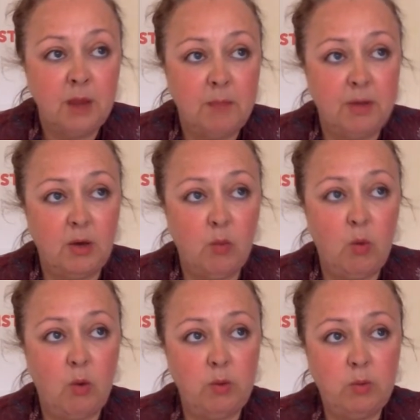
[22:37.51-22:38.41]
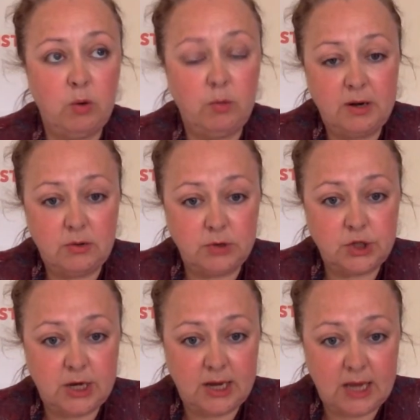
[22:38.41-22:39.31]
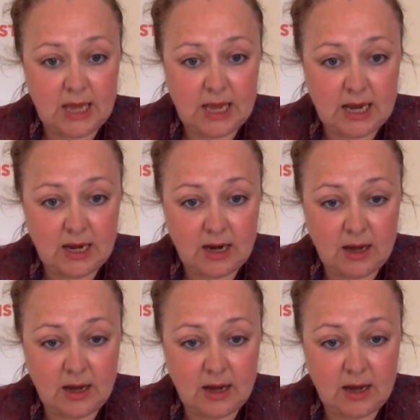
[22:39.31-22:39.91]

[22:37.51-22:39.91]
But what we will be launching in